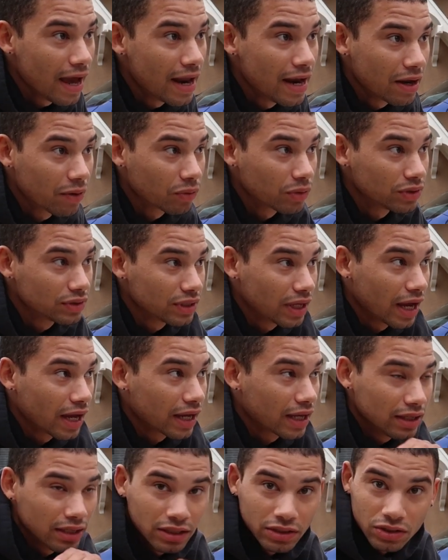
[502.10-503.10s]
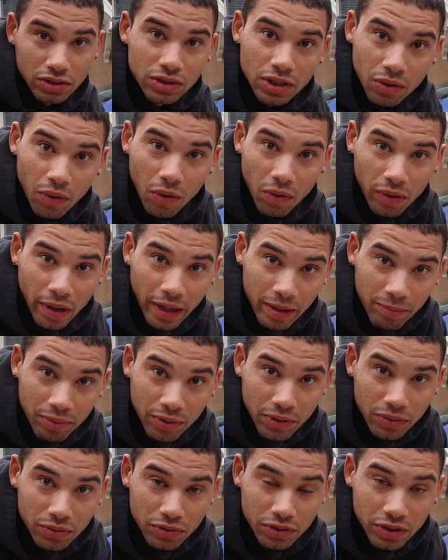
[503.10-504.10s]
and there was like zero light
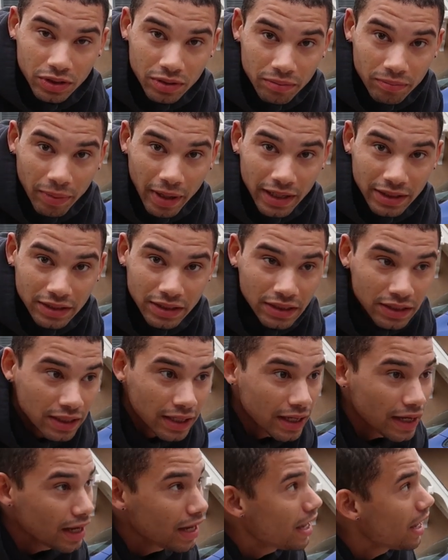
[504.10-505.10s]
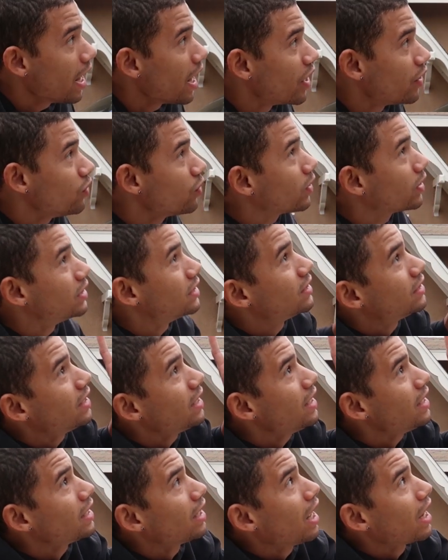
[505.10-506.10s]
pollution basically, and you could
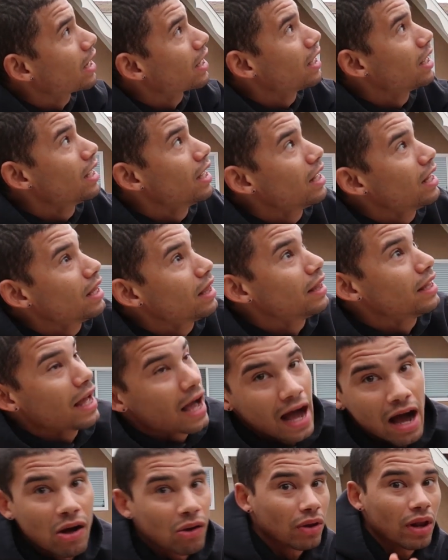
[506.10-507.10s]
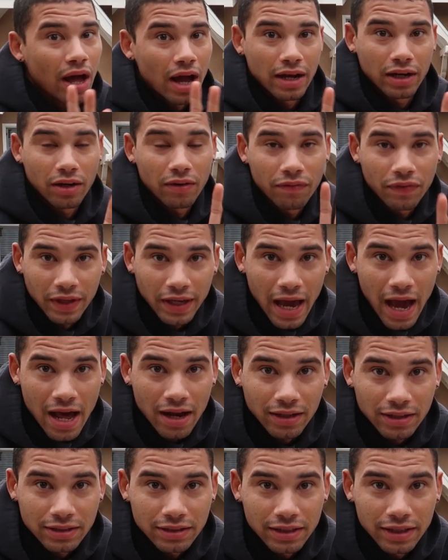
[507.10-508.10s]
see like the outline of the
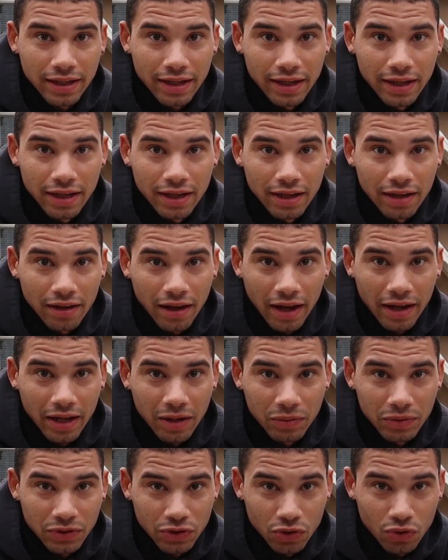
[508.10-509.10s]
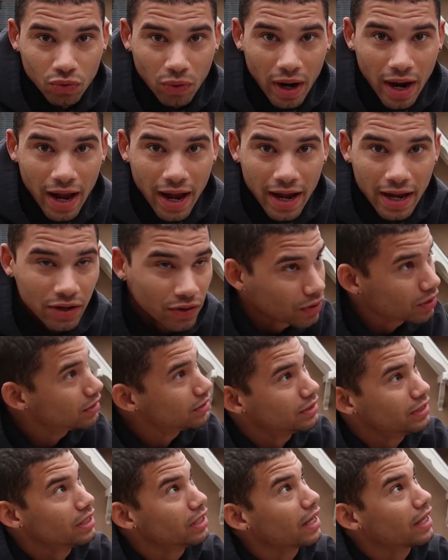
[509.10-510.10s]
galaxy. Like it was gray, and you
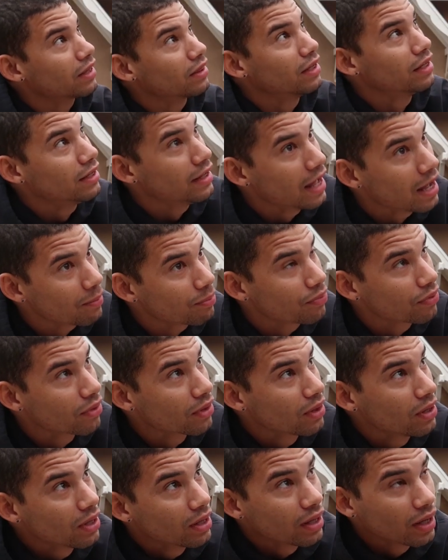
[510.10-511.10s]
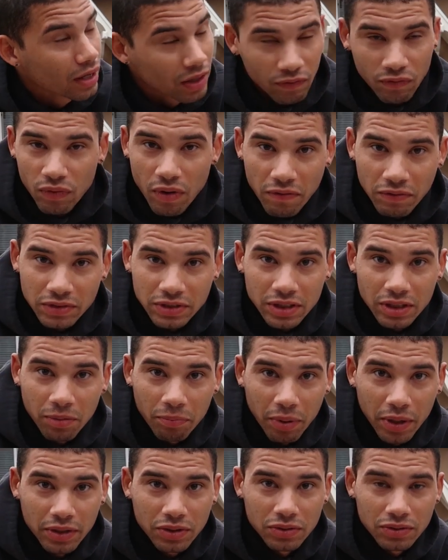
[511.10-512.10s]
could see like the depth like if you've ever seen
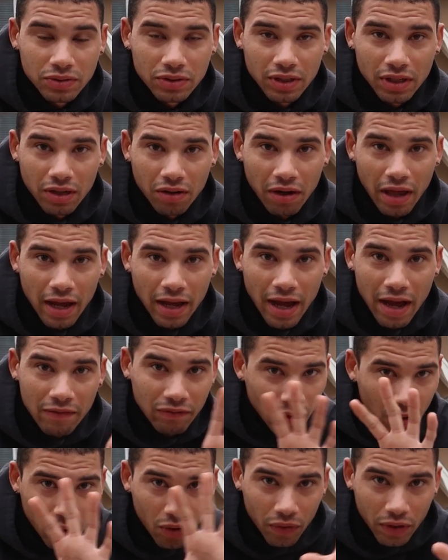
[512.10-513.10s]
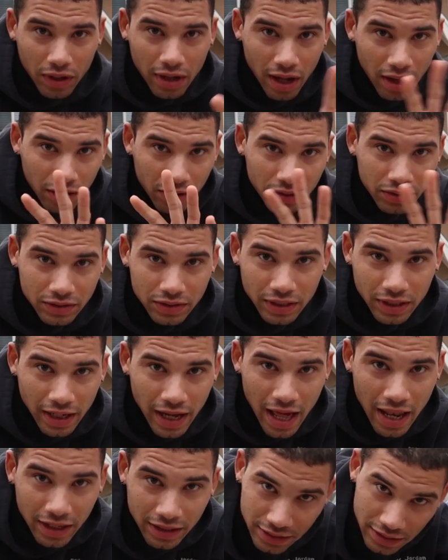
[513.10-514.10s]
the pictures that are like have all the colors and the
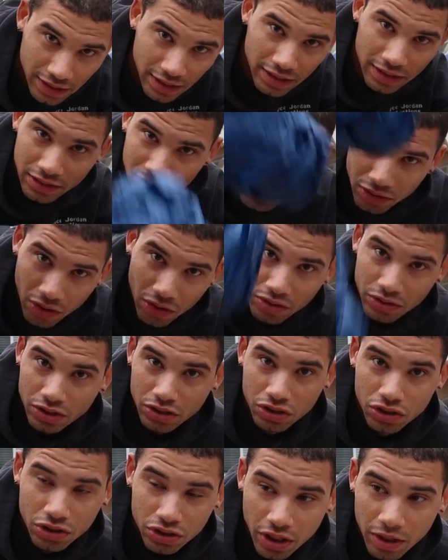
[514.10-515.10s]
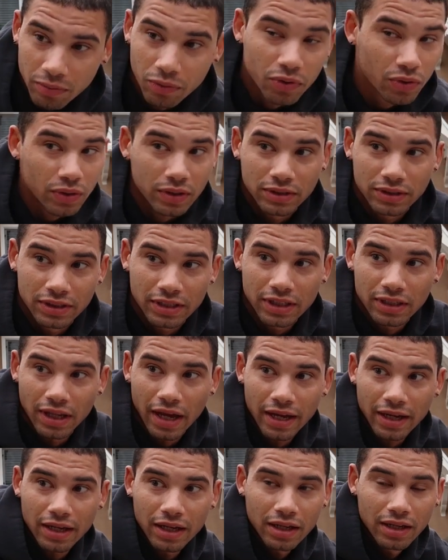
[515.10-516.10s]
galaxy and the stars and shit, well you can see
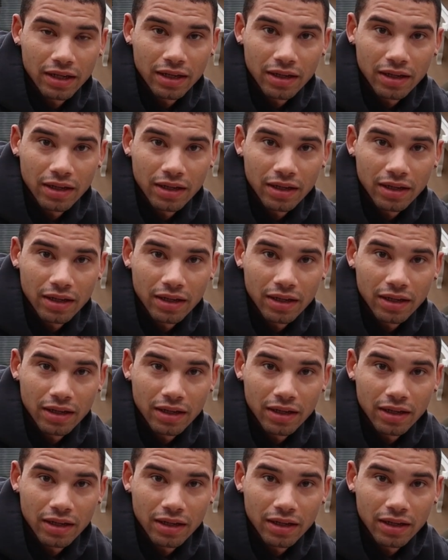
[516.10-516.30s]
like